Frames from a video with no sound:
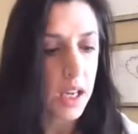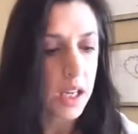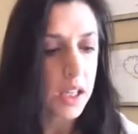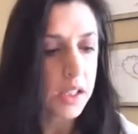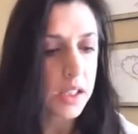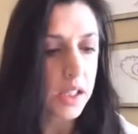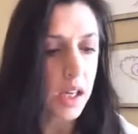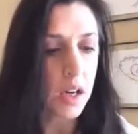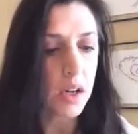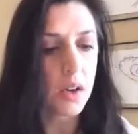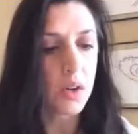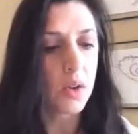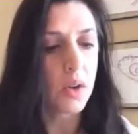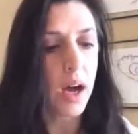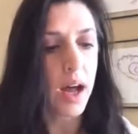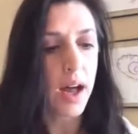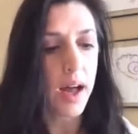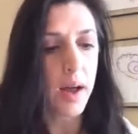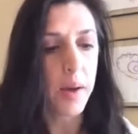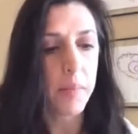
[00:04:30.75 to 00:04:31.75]
So,
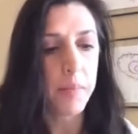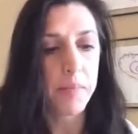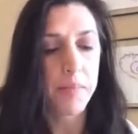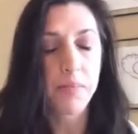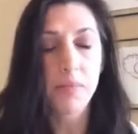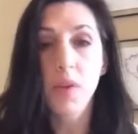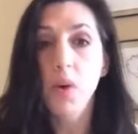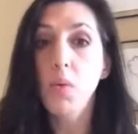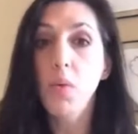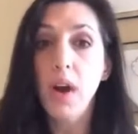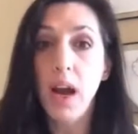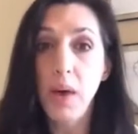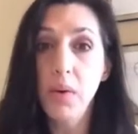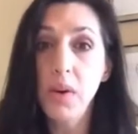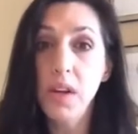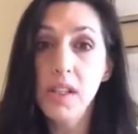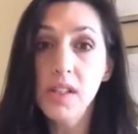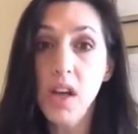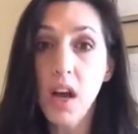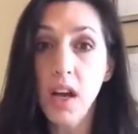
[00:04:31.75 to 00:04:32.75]
um, what I want
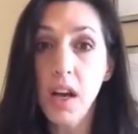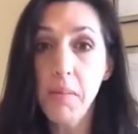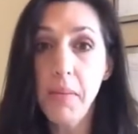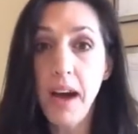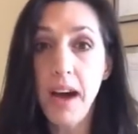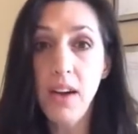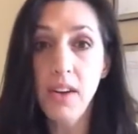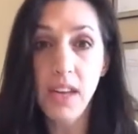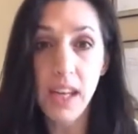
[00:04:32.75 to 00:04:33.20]
to talk about